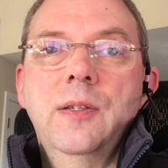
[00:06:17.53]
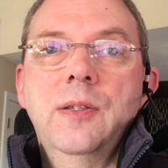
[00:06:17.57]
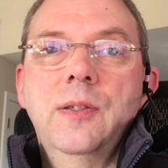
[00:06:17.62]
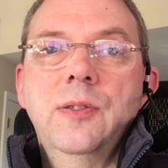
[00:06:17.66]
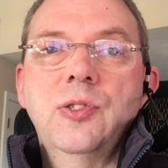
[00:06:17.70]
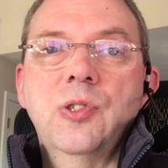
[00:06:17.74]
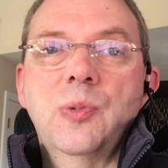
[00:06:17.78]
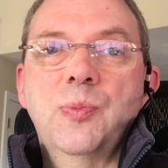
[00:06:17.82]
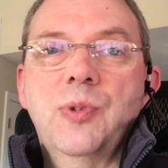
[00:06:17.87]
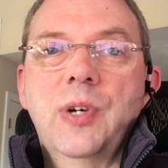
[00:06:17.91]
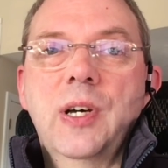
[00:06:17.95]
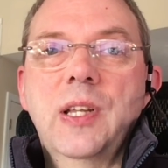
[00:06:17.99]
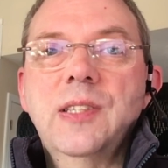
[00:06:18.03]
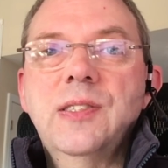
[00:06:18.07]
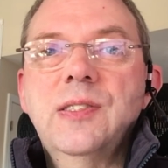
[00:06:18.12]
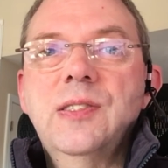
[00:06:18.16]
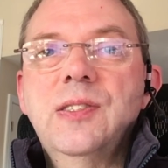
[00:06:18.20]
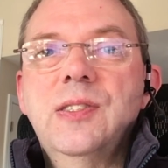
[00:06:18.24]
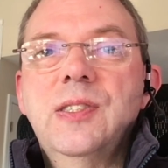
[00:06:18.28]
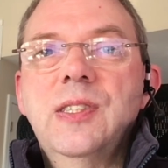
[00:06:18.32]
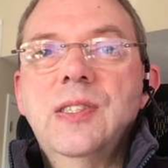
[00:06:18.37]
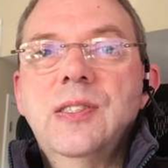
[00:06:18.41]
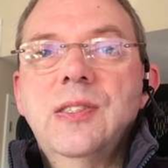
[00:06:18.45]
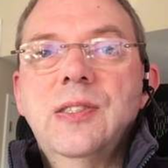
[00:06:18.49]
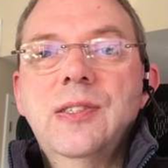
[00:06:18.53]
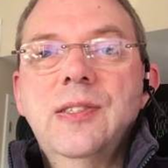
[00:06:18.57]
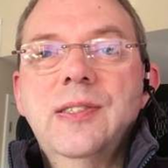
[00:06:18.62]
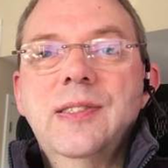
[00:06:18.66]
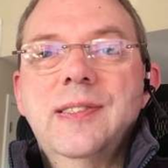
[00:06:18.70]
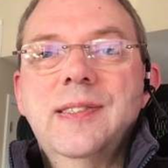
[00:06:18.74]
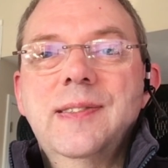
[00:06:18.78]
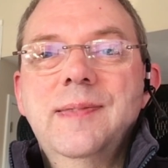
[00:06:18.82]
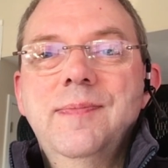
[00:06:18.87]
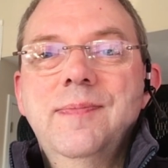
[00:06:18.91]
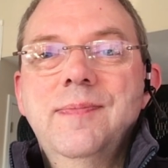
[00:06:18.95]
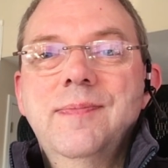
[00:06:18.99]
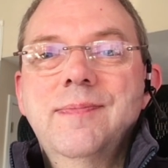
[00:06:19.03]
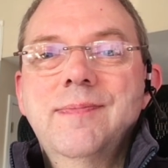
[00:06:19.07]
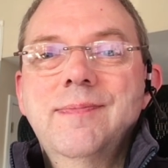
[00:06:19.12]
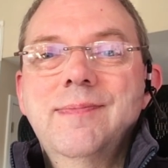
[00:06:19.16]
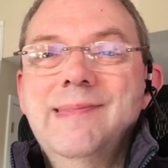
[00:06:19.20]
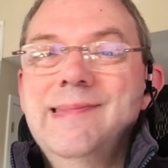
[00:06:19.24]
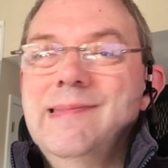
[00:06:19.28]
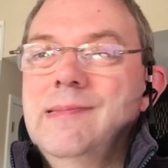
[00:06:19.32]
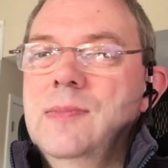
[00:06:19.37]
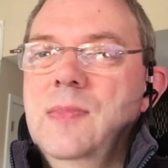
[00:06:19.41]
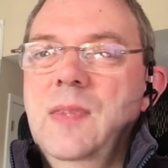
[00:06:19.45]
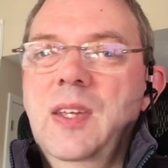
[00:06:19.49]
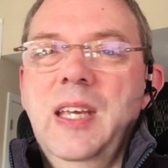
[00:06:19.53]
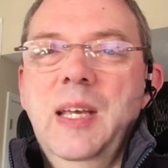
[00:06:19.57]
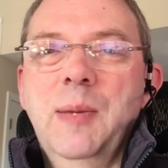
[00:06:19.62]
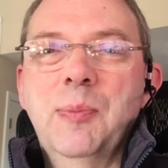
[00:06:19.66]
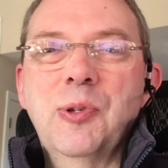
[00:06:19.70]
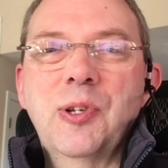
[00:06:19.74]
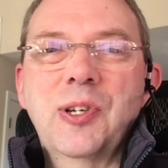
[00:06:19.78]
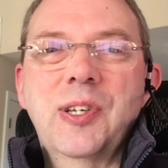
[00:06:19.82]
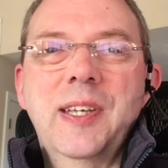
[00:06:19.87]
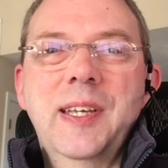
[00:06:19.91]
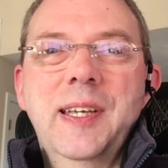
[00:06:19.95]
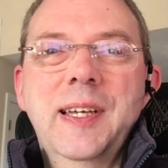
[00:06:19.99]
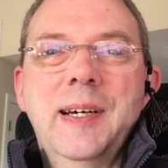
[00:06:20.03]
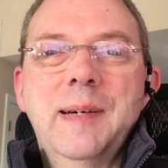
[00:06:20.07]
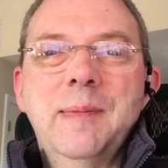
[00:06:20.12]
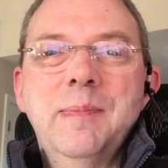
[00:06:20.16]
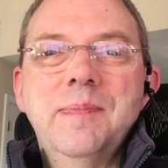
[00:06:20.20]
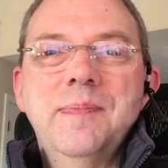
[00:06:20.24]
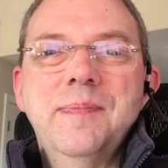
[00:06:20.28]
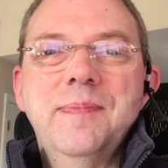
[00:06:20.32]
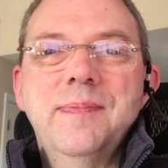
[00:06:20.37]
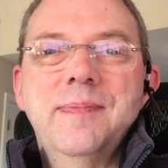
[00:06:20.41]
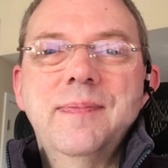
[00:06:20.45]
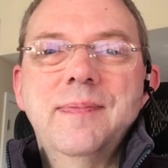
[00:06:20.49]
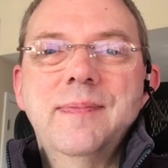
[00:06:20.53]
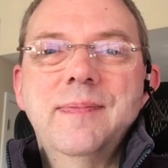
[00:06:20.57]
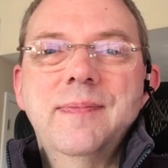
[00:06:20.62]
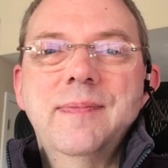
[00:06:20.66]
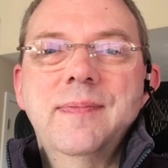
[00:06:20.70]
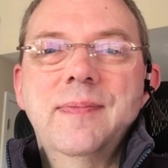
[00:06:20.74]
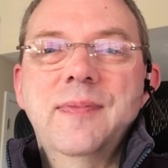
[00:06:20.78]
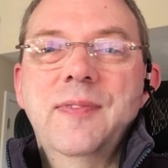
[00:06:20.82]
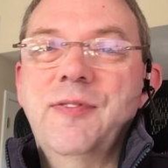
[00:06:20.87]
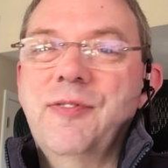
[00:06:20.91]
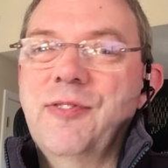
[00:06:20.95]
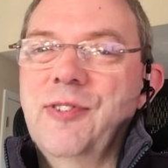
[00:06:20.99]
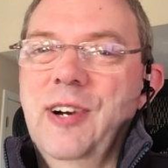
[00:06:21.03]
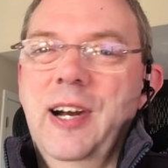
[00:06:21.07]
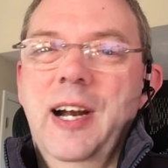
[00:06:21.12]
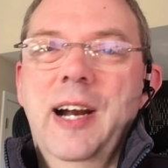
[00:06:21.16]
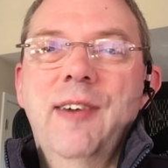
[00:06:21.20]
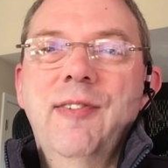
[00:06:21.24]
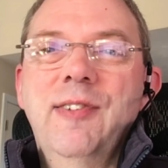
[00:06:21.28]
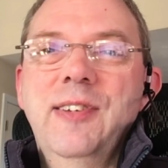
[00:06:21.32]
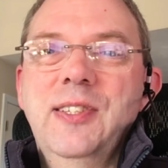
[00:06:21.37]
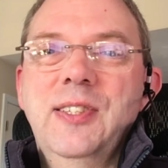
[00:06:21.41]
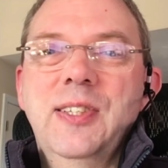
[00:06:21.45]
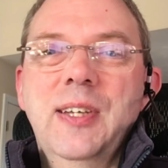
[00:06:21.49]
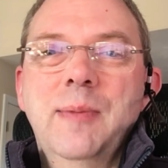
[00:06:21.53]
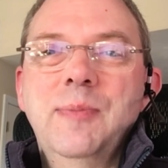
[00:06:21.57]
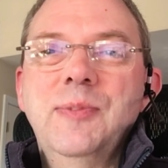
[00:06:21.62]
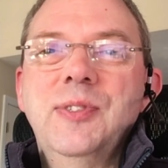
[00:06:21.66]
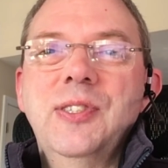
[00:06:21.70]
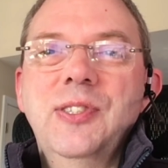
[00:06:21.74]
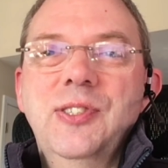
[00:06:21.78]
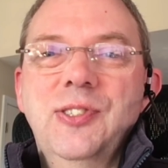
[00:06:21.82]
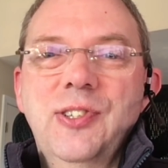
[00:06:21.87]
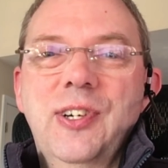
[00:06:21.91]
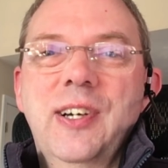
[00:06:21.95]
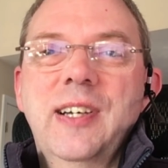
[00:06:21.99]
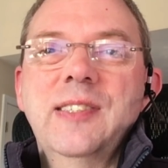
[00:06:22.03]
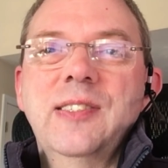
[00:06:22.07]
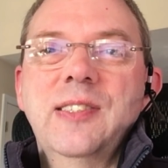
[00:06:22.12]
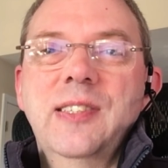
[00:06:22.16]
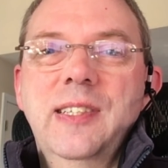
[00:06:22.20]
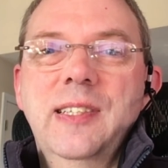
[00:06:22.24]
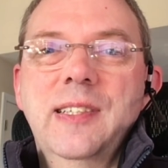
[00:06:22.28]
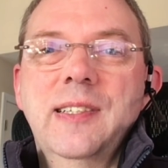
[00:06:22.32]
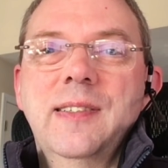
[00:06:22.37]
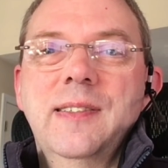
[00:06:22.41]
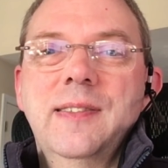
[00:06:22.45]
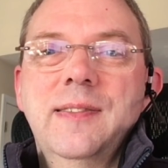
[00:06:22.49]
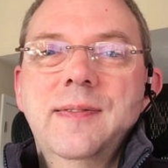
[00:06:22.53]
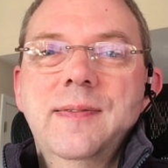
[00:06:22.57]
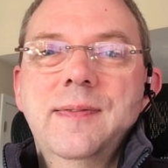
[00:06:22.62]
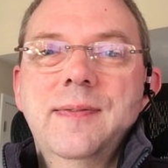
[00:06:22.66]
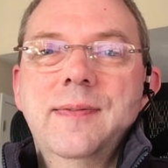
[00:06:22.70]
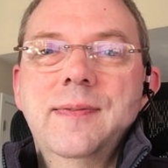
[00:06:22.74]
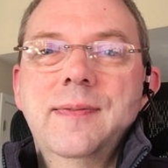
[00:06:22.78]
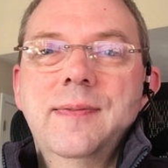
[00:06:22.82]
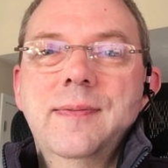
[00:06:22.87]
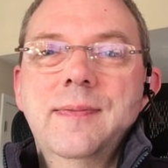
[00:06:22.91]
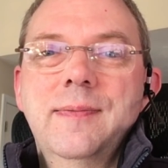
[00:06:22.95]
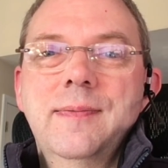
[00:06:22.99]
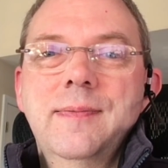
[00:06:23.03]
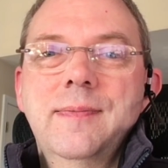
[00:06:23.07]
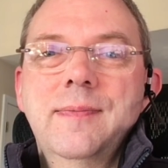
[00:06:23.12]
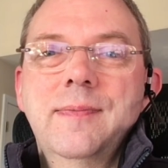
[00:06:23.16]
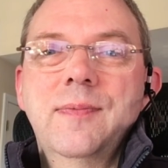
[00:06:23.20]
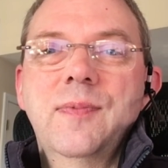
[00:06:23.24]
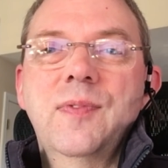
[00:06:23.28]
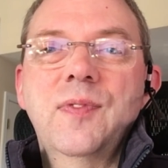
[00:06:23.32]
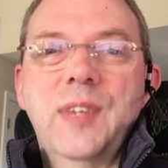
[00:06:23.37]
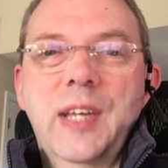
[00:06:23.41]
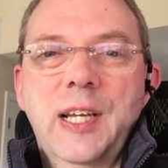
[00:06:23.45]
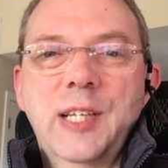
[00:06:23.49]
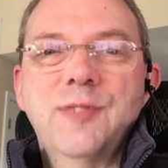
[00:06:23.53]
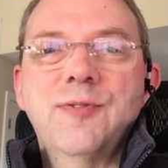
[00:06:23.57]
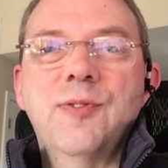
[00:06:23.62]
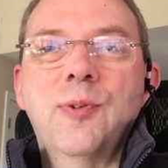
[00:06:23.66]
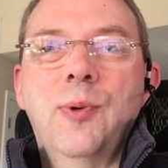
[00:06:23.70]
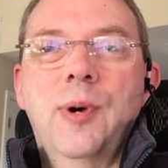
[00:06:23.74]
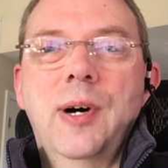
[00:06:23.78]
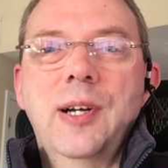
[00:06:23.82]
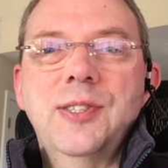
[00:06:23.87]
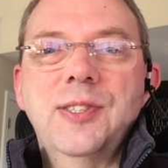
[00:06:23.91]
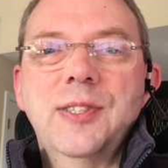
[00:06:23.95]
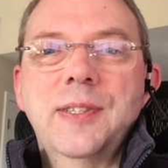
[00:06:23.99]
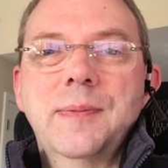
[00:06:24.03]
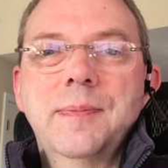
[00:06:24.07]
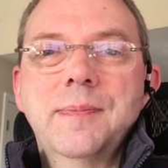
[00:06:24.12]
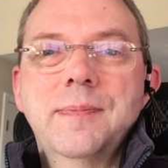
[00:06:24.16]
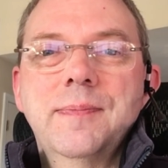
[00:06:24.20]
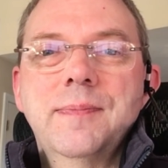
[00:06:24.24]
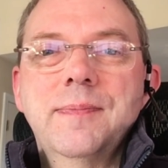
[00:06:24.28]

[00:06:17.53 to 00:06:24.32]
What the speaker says: So, brothers and sisters, keep looking up, for our redemption draws near. Thanks for watching.